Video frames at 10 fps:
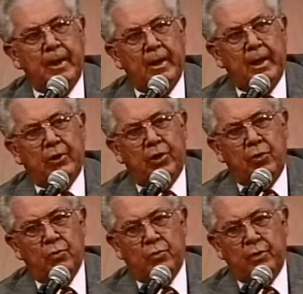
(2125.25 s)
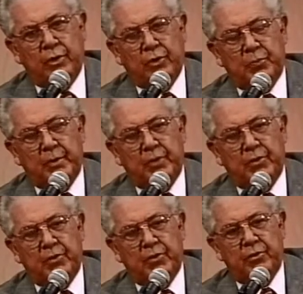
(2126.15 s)
and your ongoing
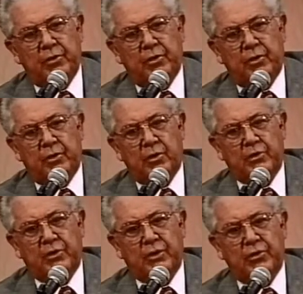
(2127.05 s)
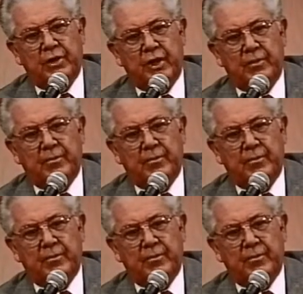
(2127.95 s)
expenditures are, are such that